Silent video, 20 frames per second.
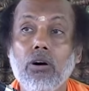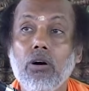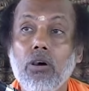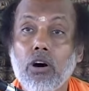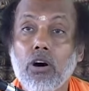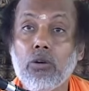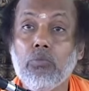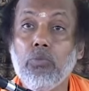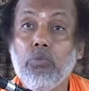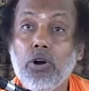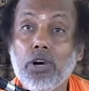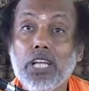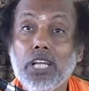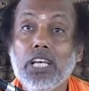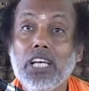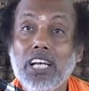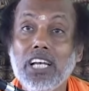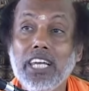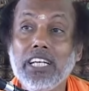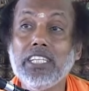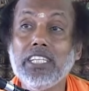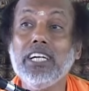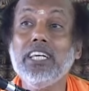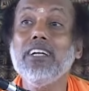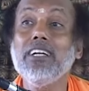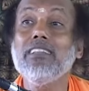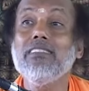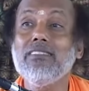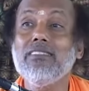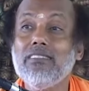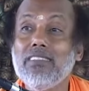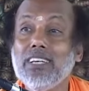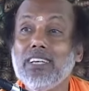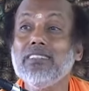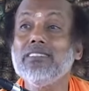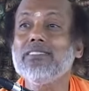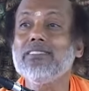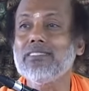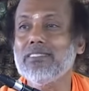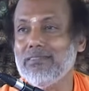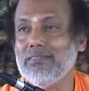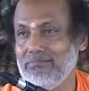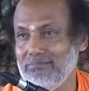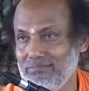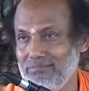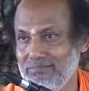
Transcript: or body related things.